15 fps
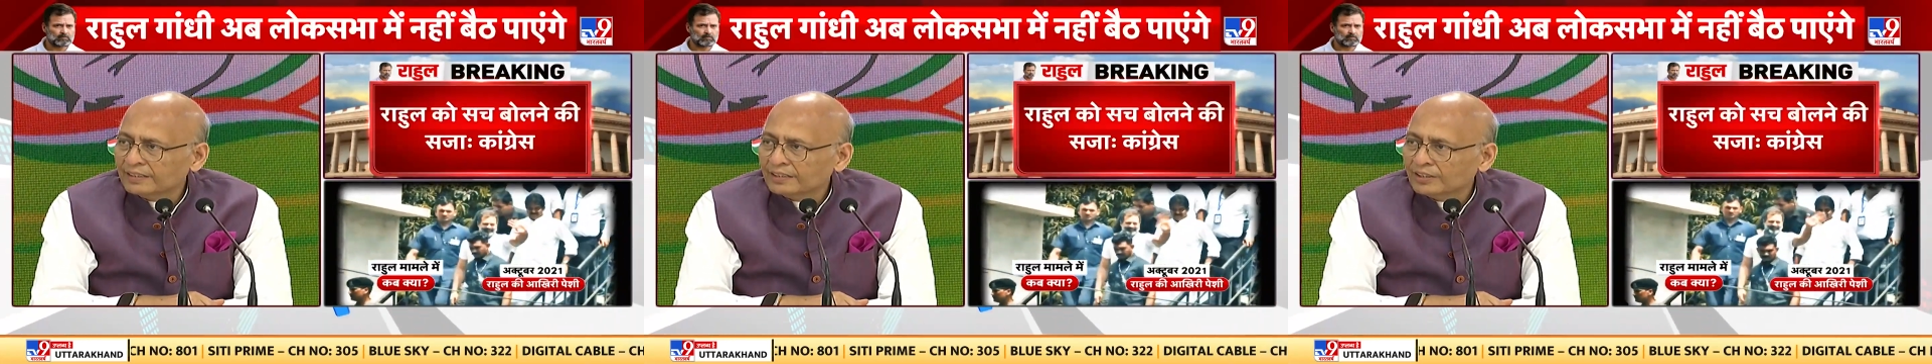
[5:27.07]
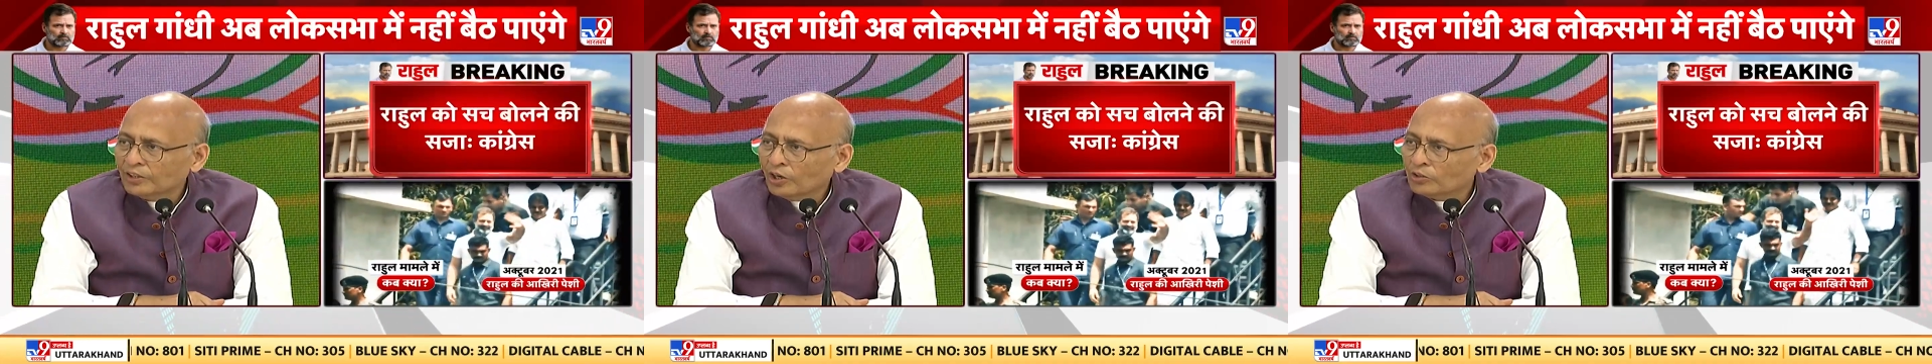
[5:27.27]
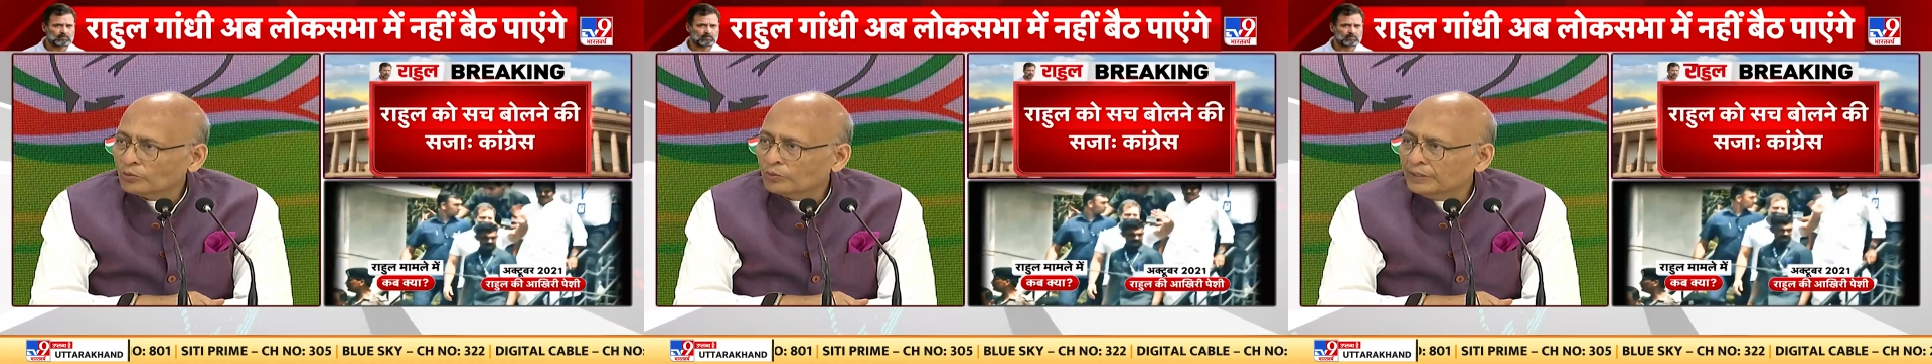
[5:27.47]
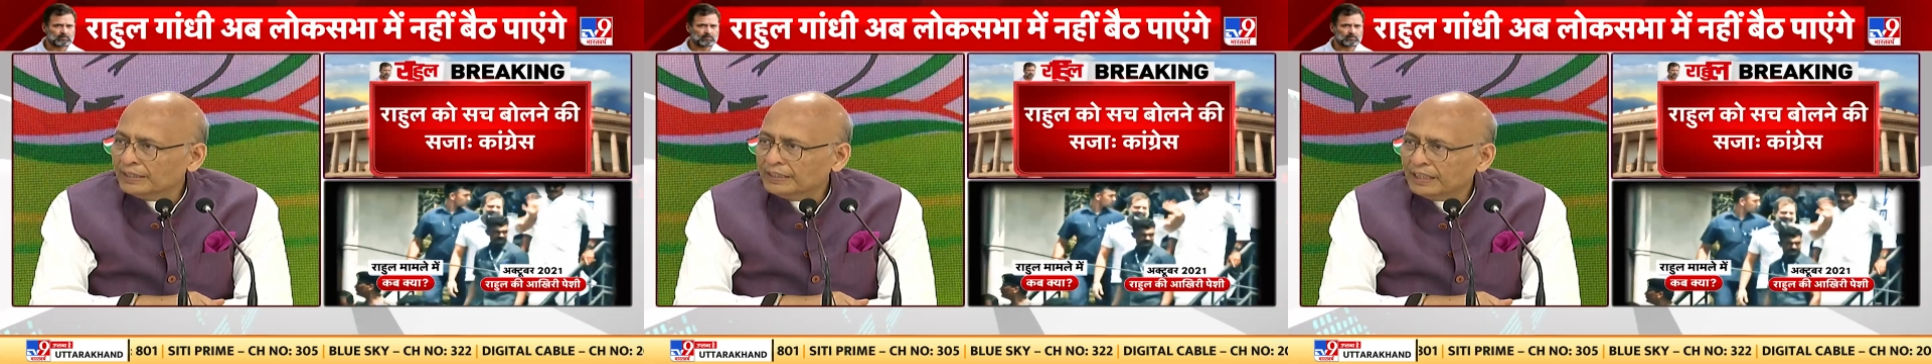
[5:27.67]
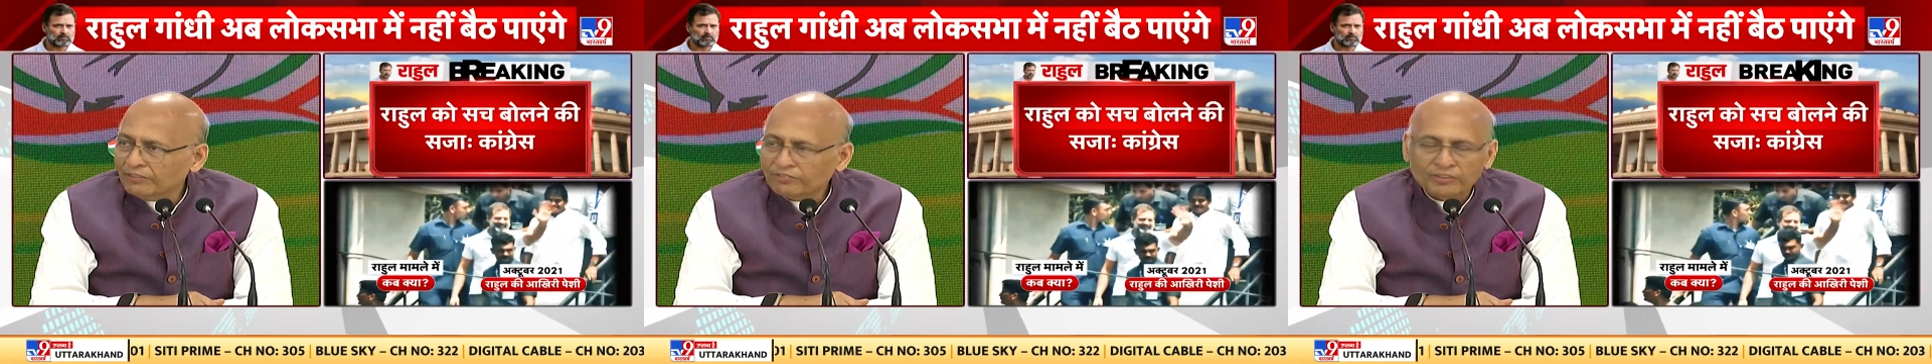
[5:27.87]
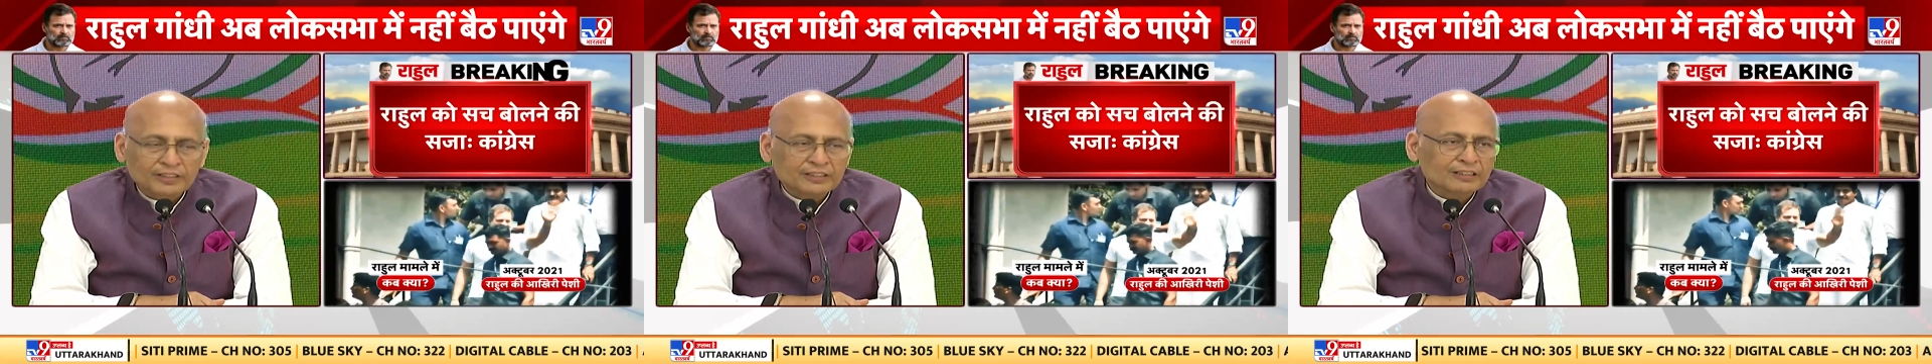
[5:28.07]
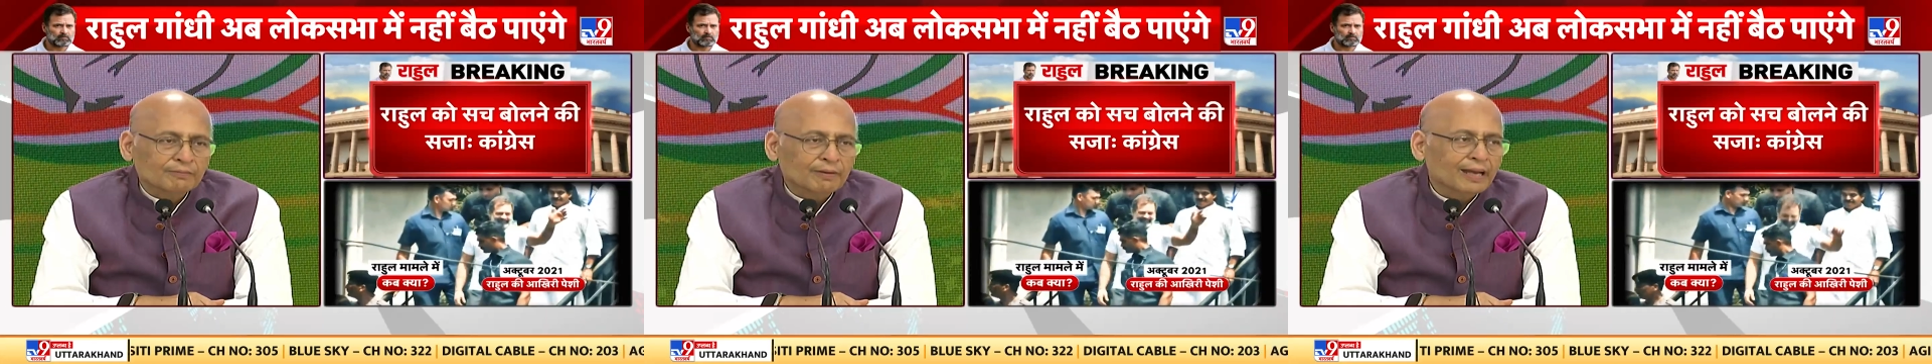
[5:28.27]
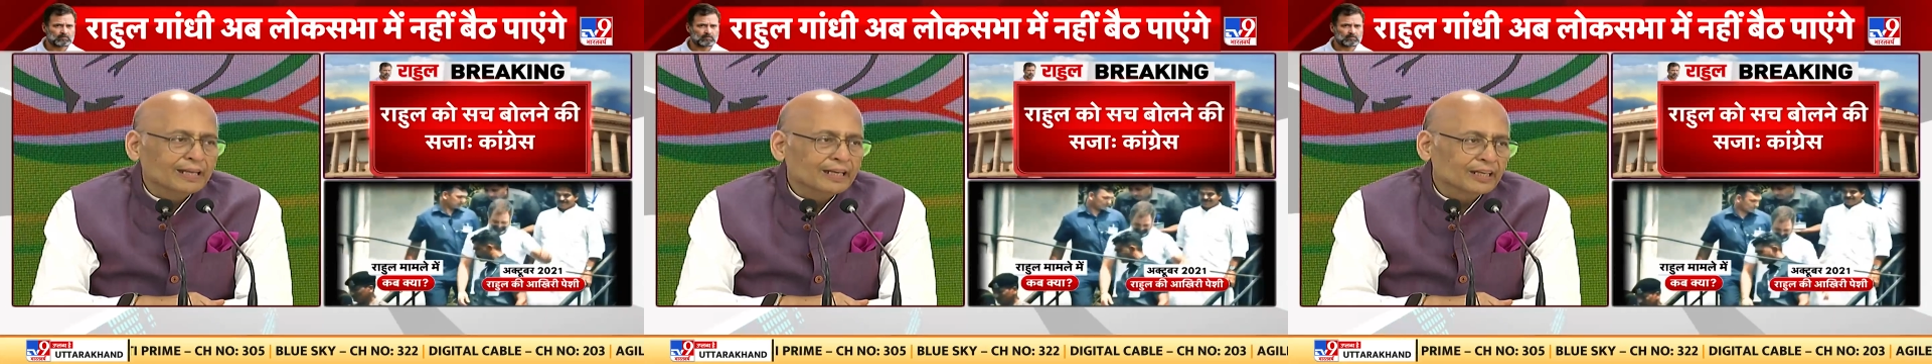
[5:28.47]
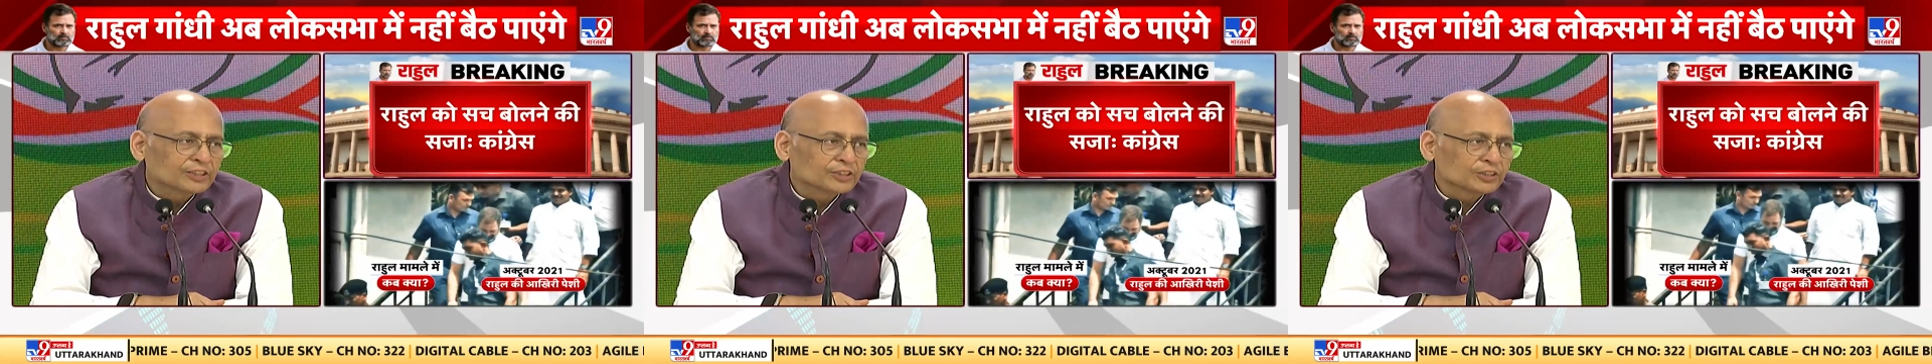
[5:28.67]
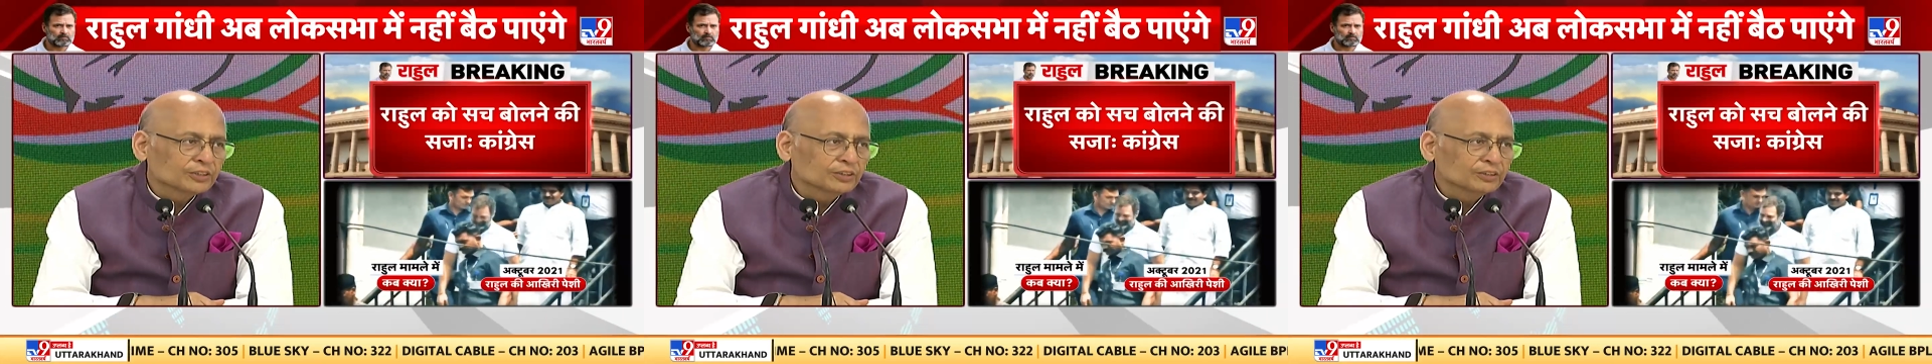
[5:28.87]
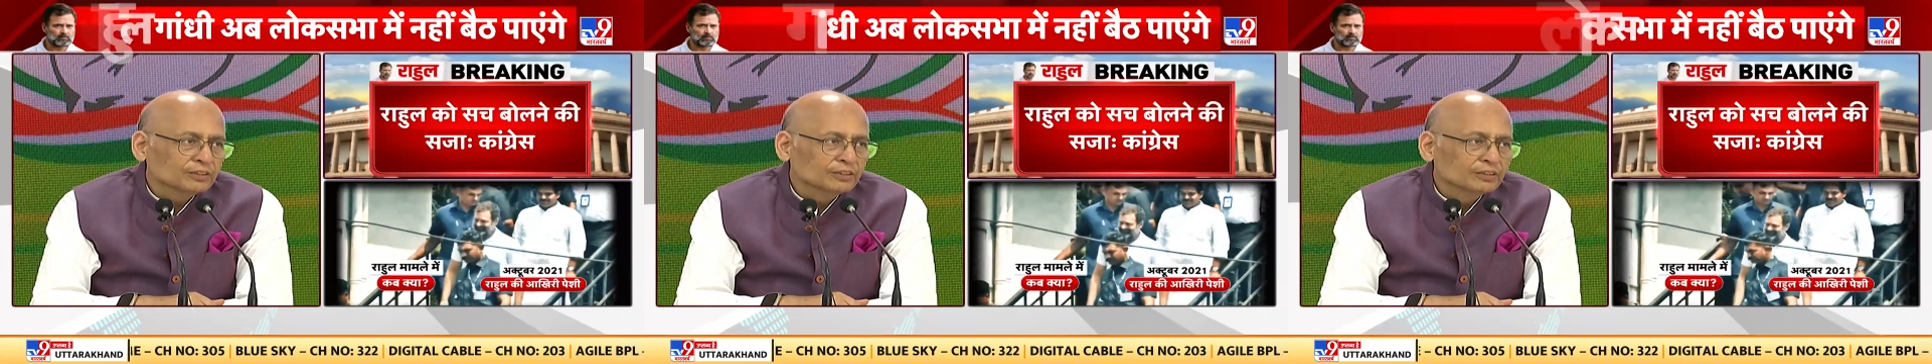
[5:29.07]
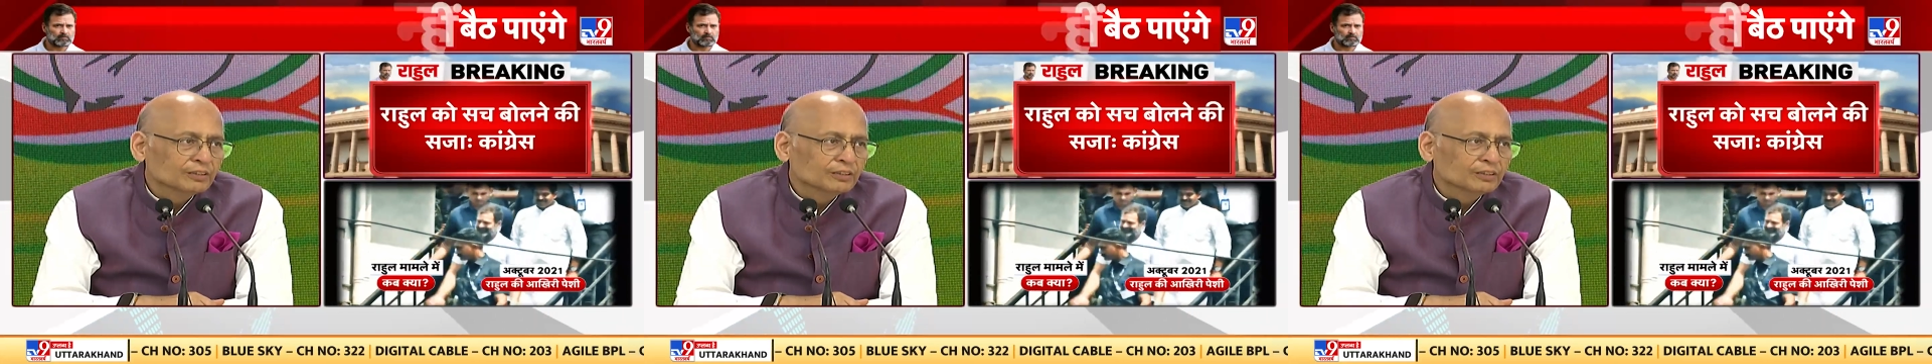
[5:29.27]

not only deferred the by-election,